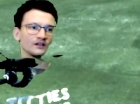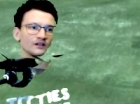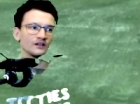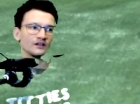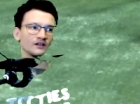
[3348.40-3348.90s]

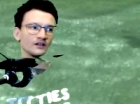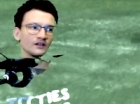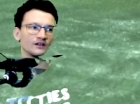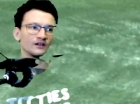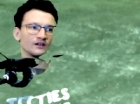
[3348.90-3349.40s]

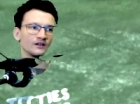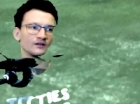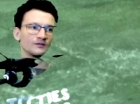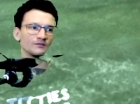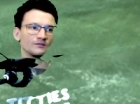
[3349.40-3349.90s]
Uh,
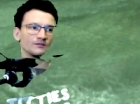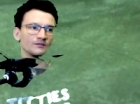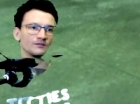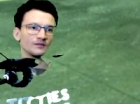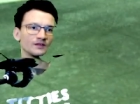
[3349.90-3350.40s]
hmm.
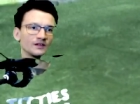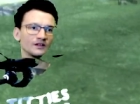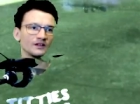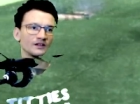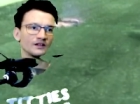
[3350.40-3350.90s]

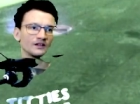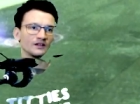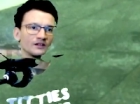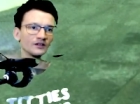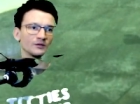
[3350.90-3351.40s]

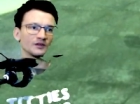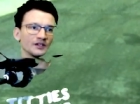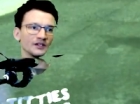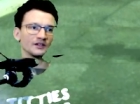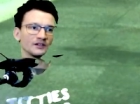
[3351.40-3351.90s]
Some over
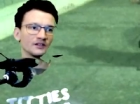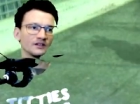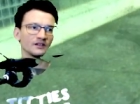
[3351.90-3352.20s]
here?